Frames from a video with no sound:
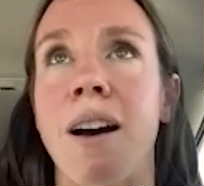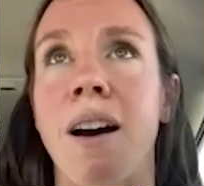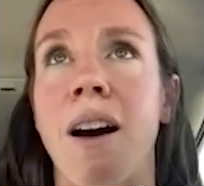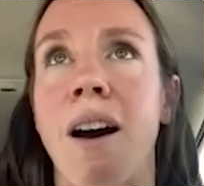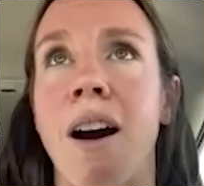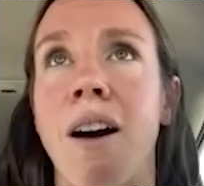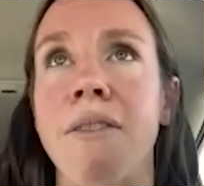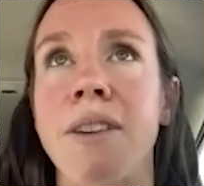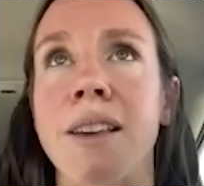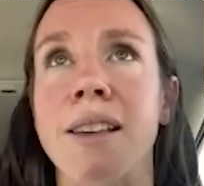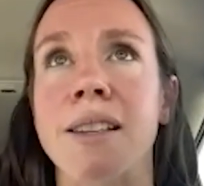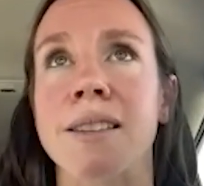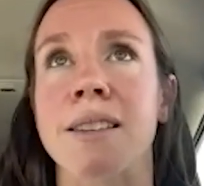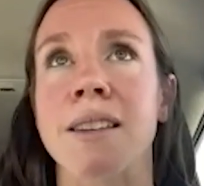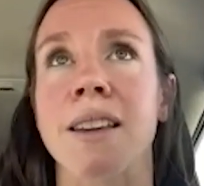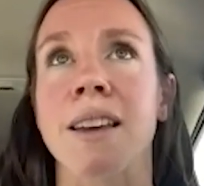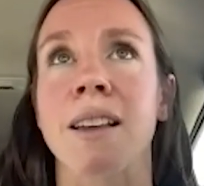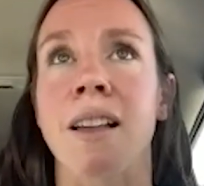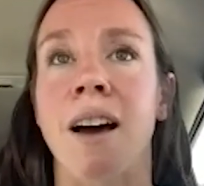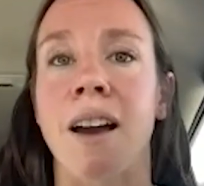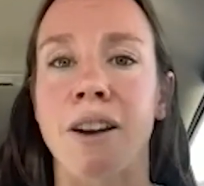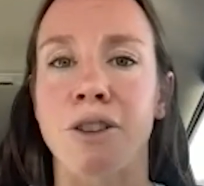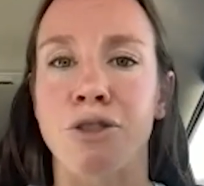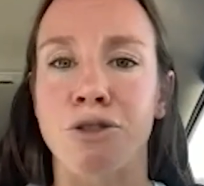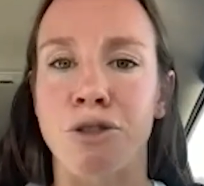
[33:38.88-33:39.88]
obviously
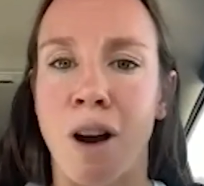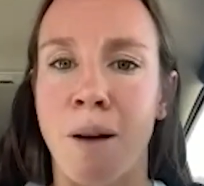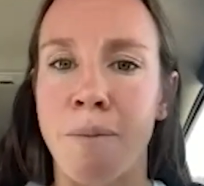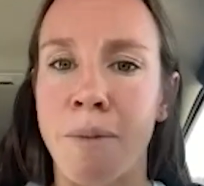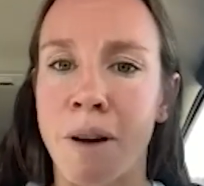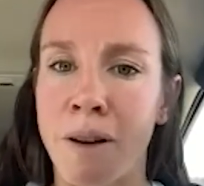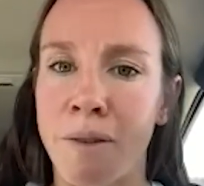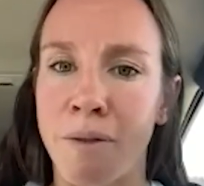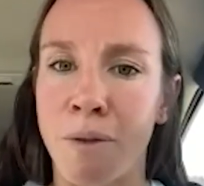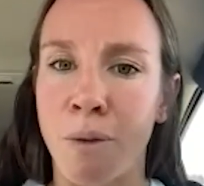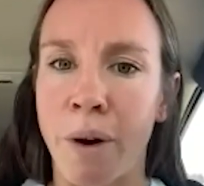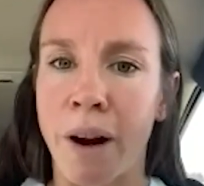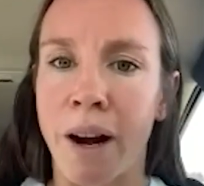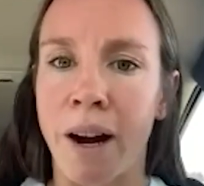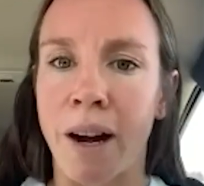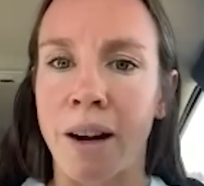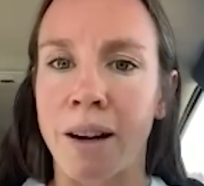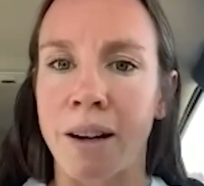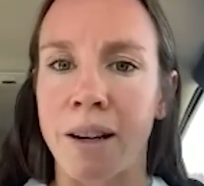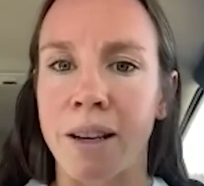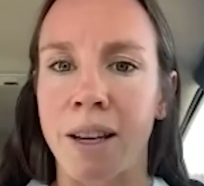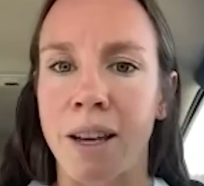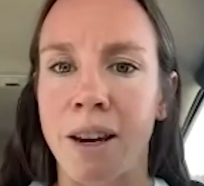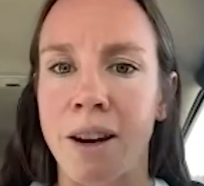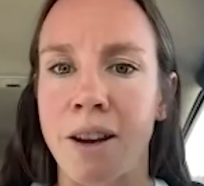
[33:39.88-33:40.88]
a lot of trauma of
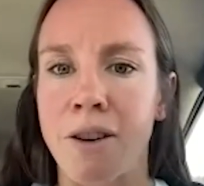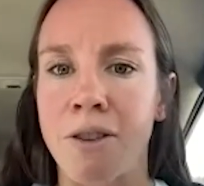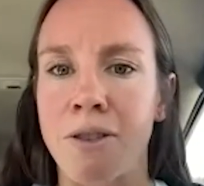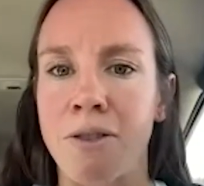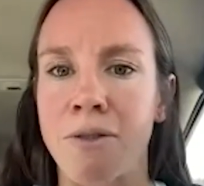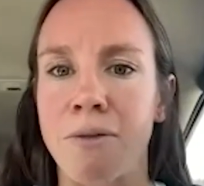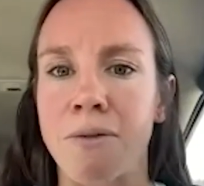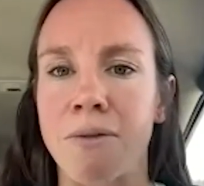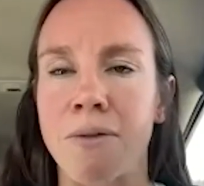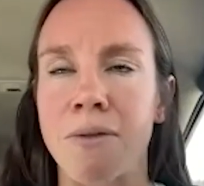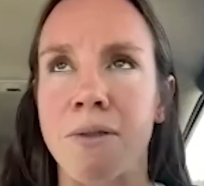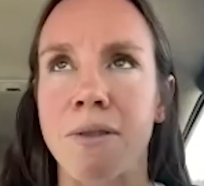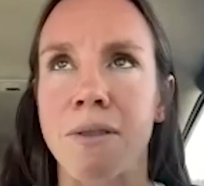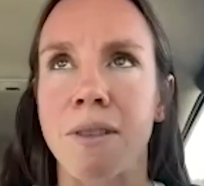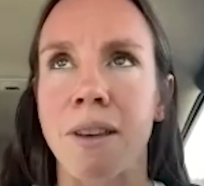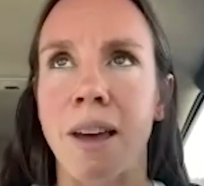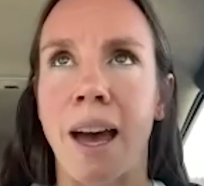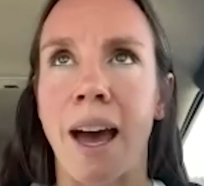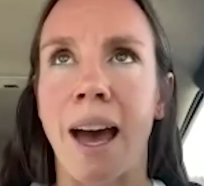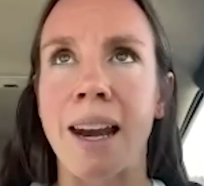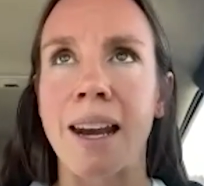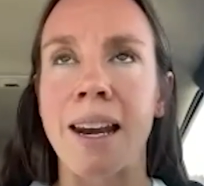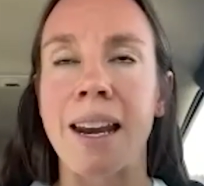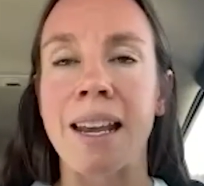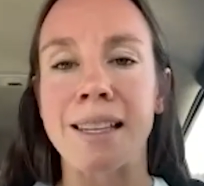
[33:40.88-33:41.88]
where,
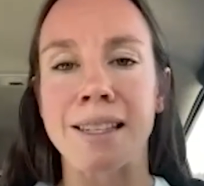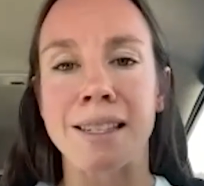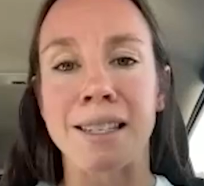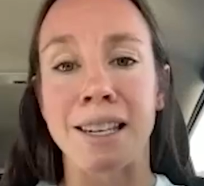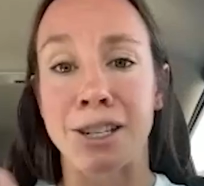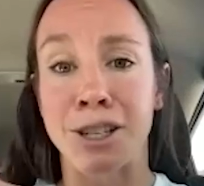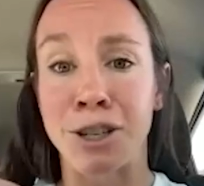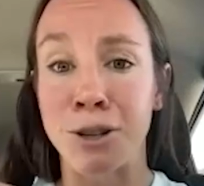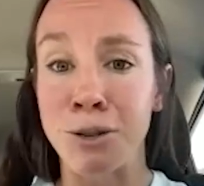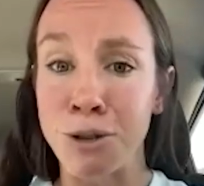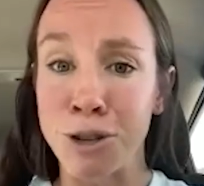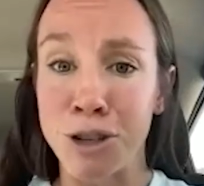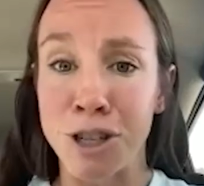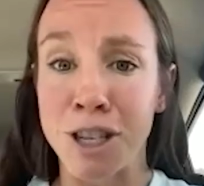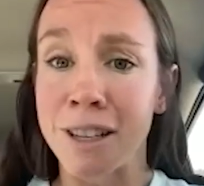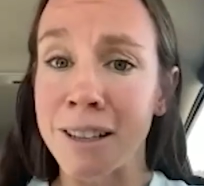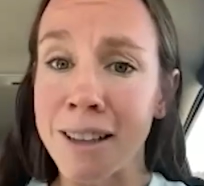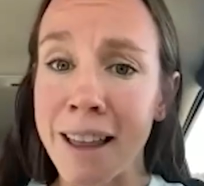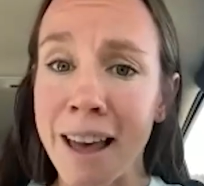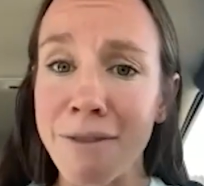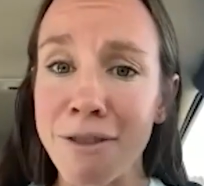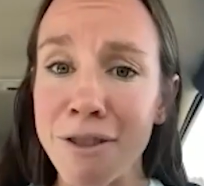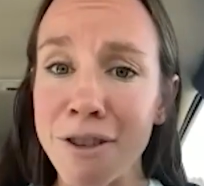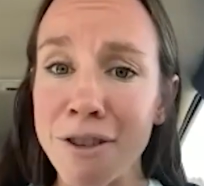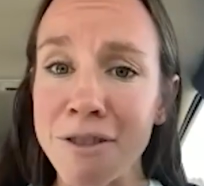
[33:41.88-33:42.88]
at an institutional
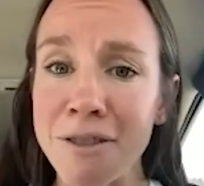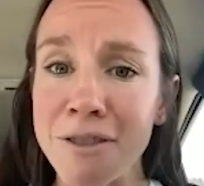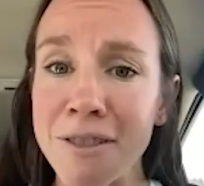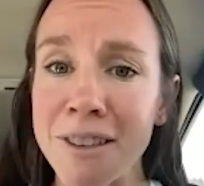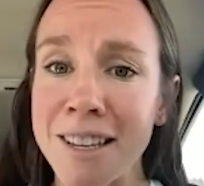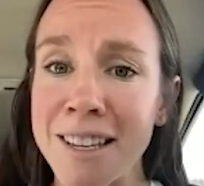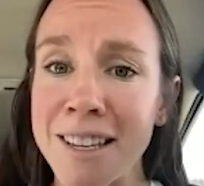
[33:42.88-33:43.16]
level,